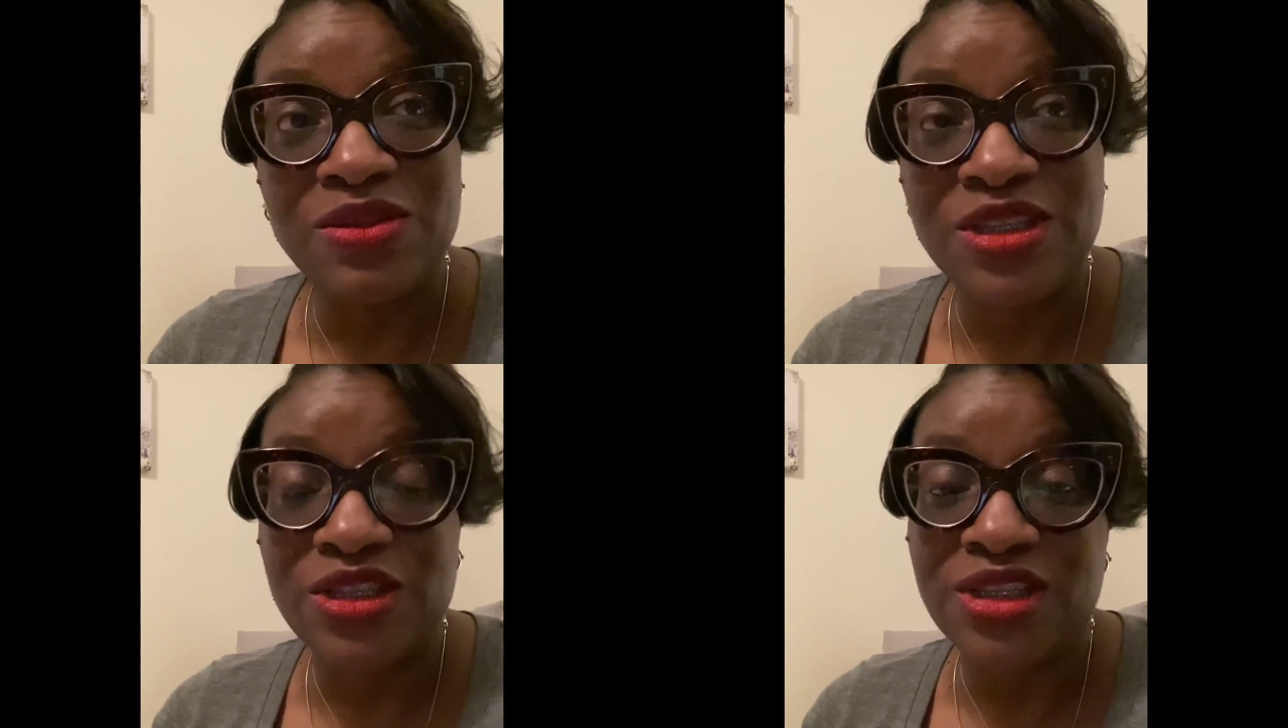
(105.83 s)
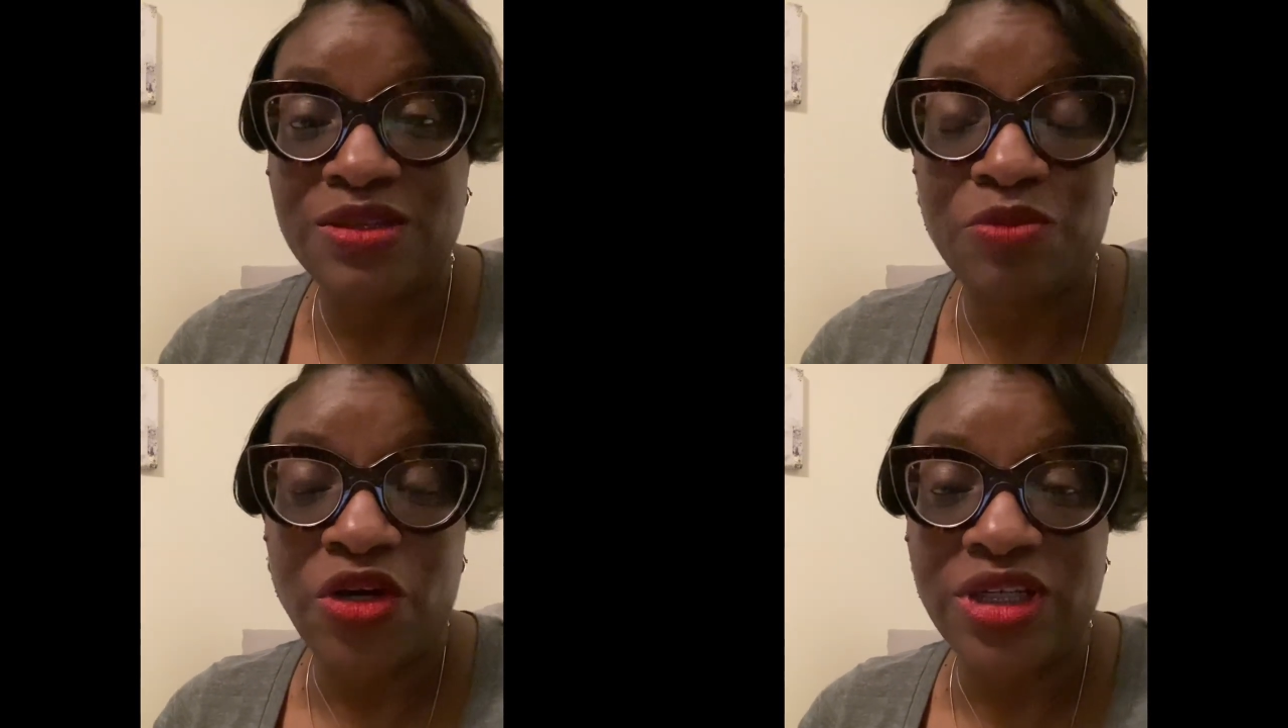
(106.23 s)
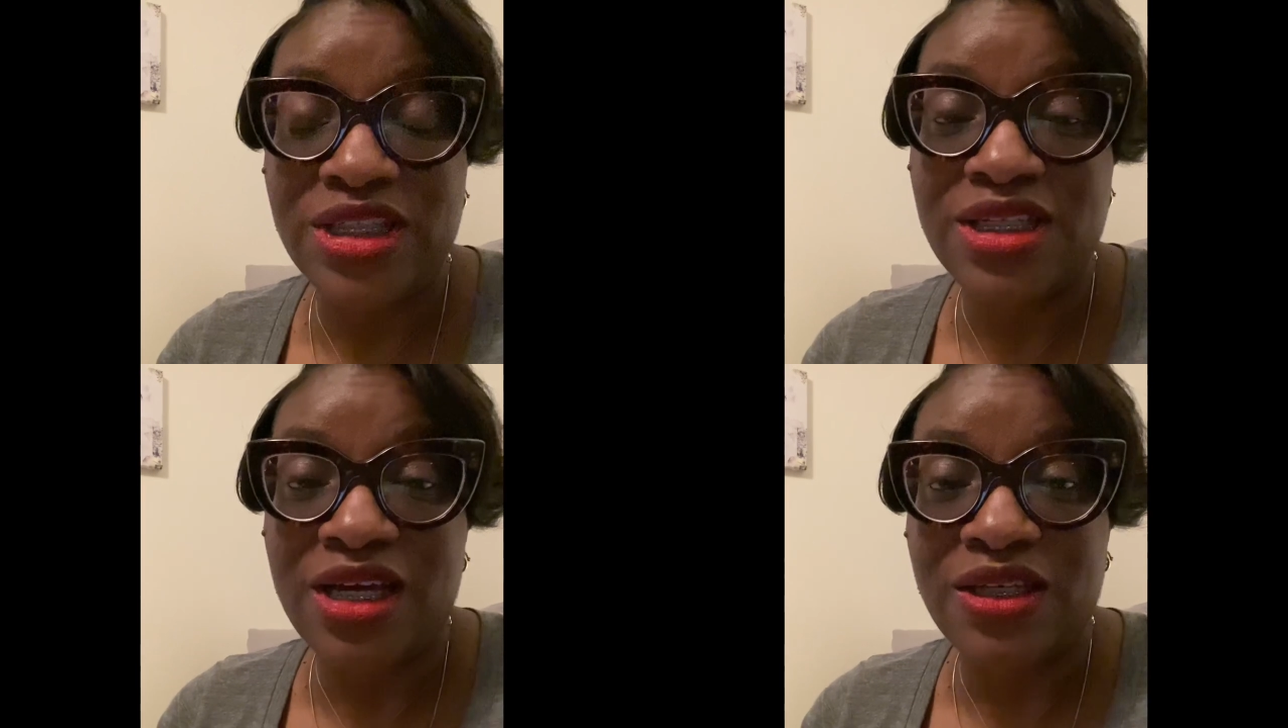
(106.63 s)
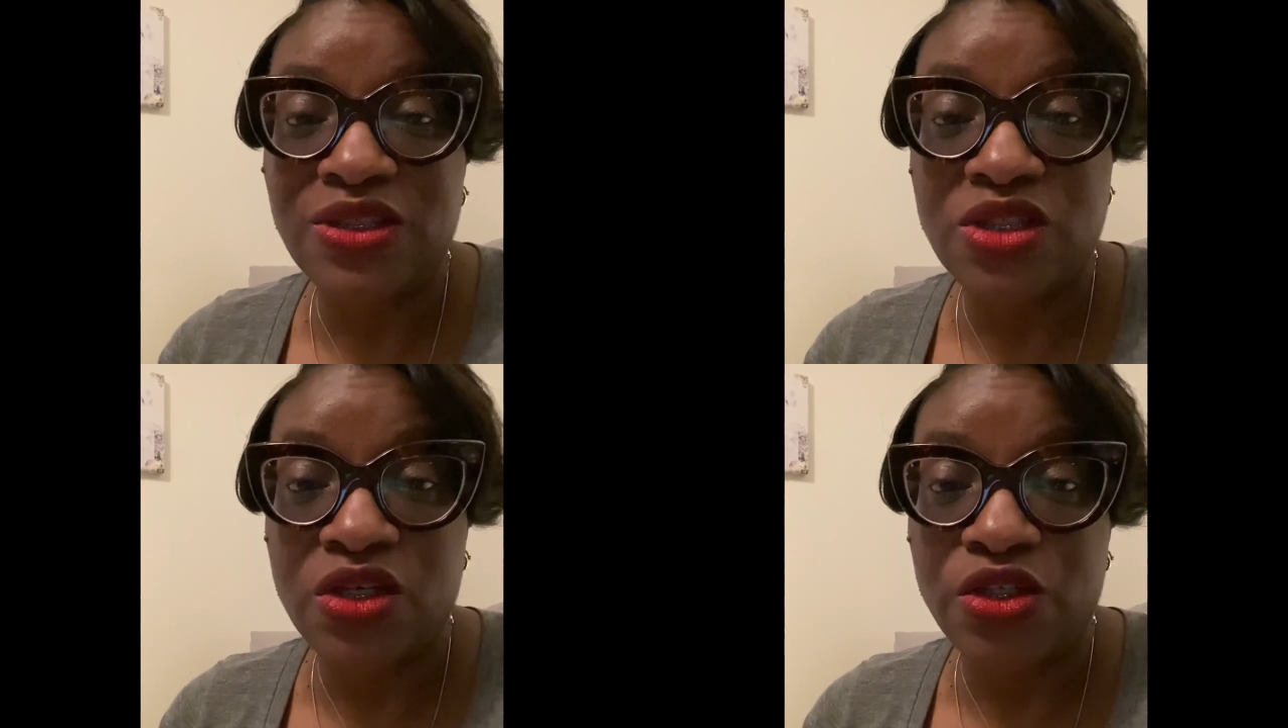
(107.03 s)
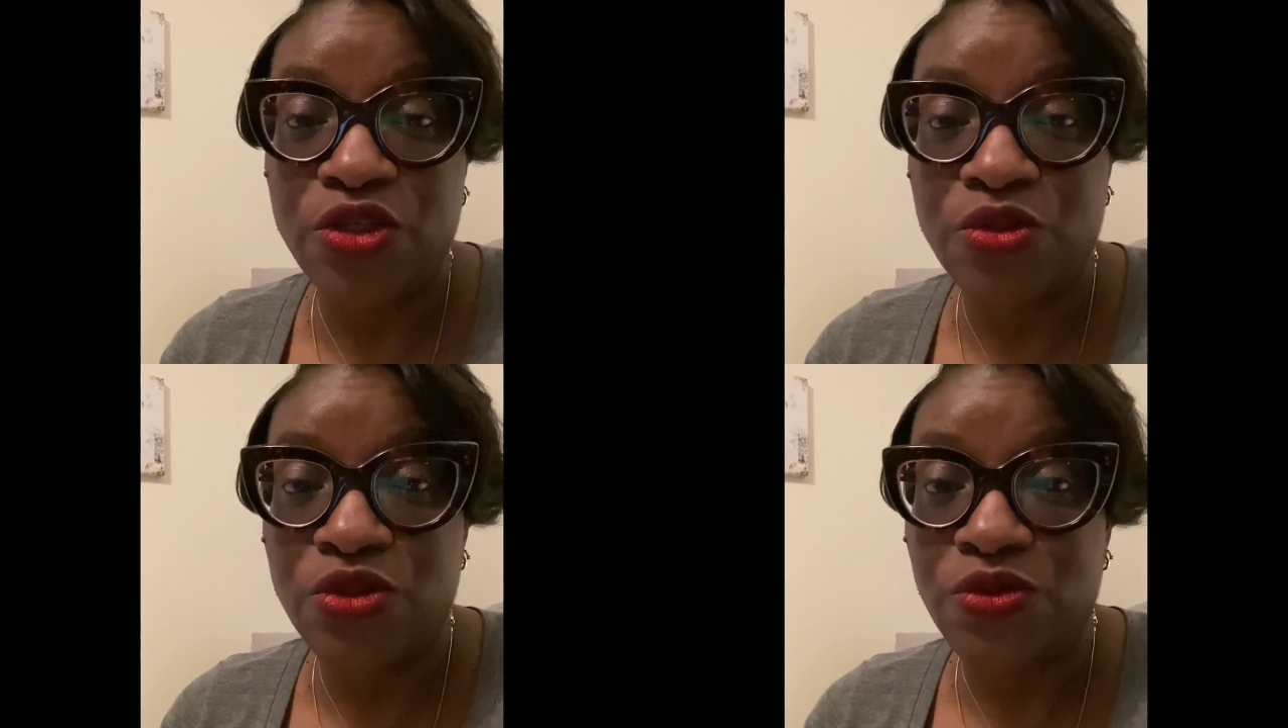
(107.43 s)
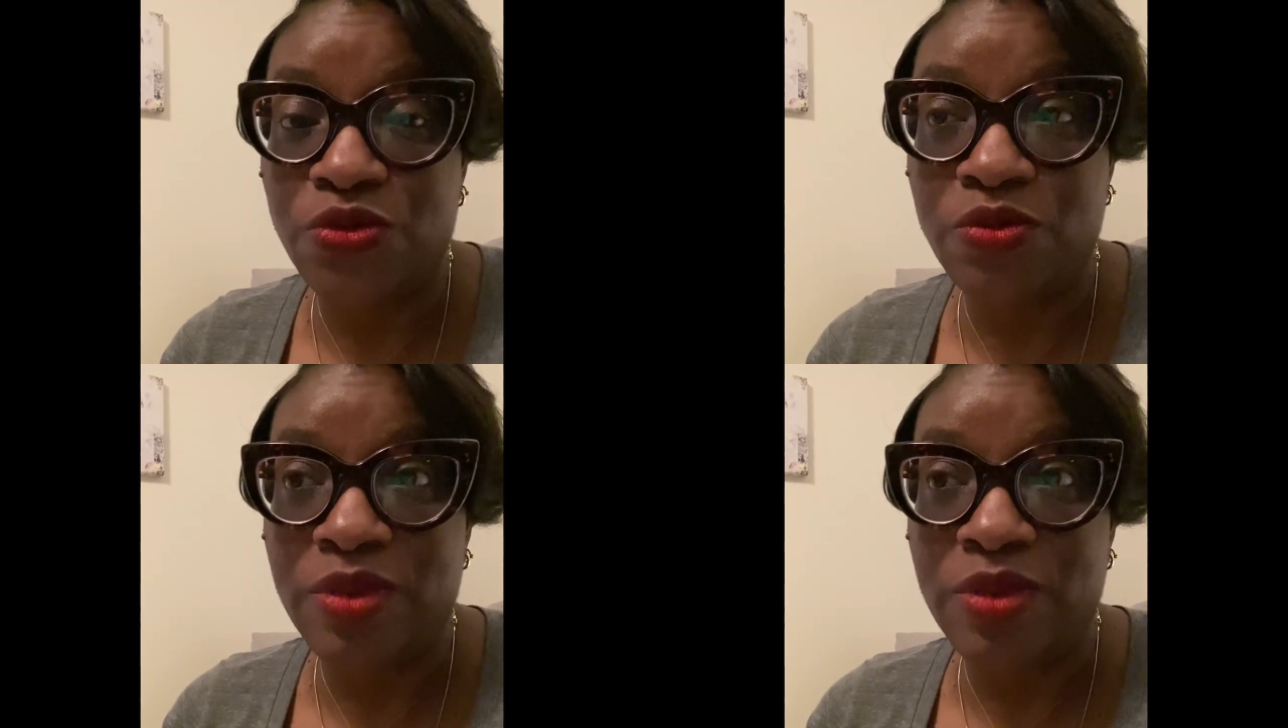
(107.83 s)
to Smarty Styles on YouTube.